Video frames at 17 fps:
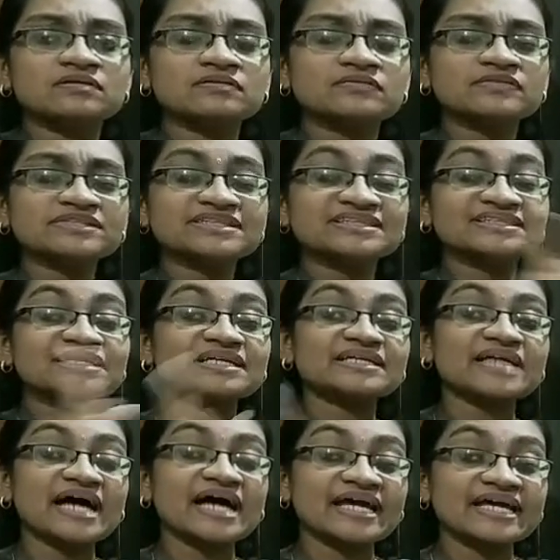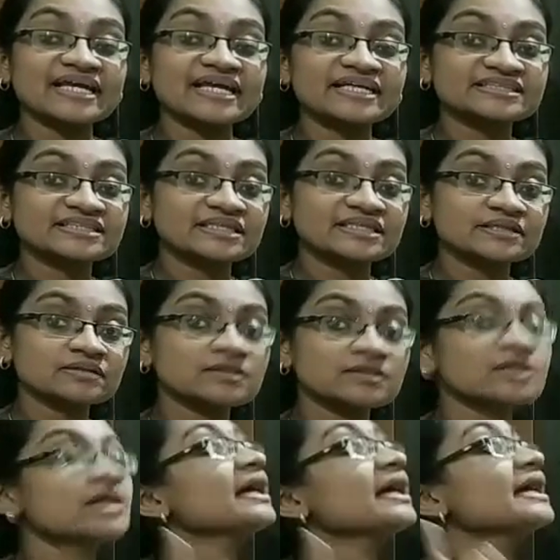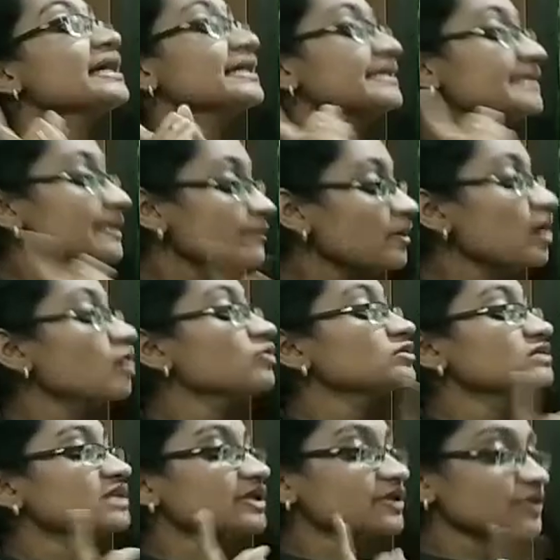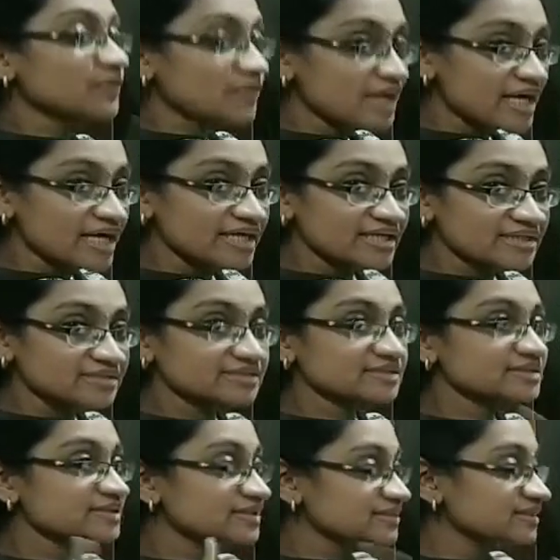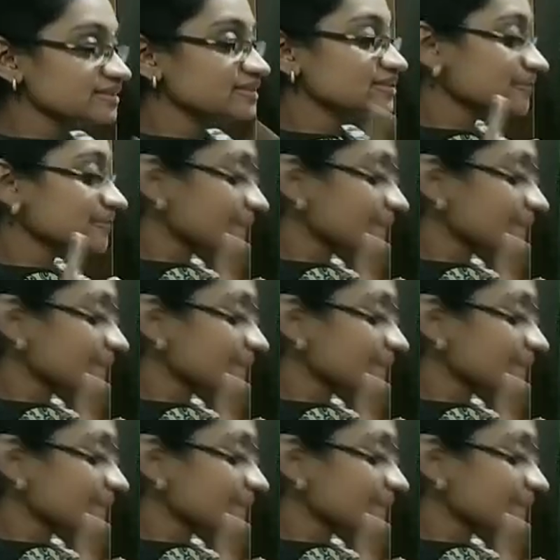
Which is the direction? About the Uranus, this is the